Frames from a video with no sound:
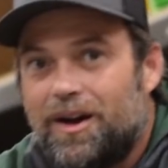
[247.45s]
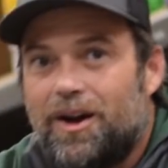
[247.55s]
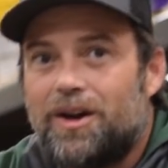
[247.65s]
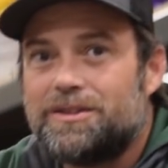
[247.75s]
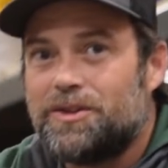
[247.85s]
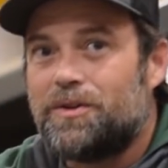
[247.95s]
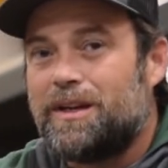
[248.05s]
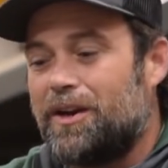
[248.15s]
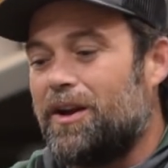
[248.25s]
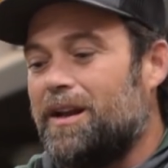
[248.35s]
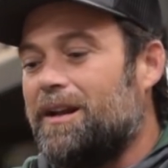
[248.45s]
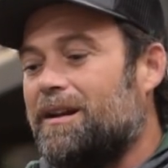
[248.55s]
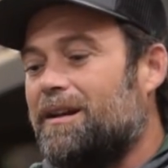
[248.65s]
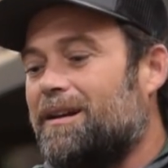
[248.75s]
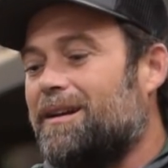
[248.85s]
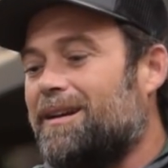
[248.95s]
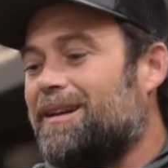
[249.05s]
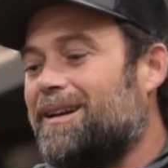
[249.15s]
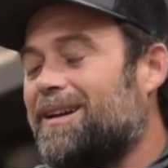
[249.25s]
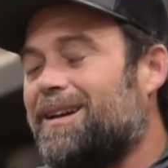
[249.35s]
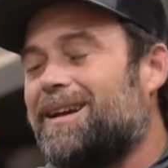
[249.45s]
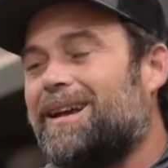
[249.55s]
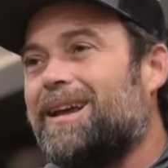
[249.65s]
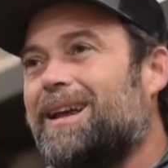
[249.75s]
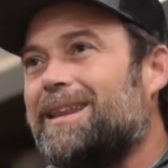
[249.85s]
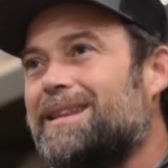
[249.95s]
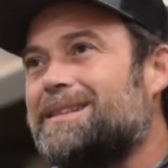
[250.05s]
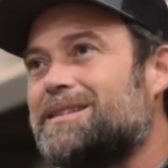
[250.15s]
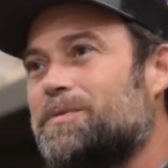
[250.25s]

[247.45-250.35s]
Also carrying it, this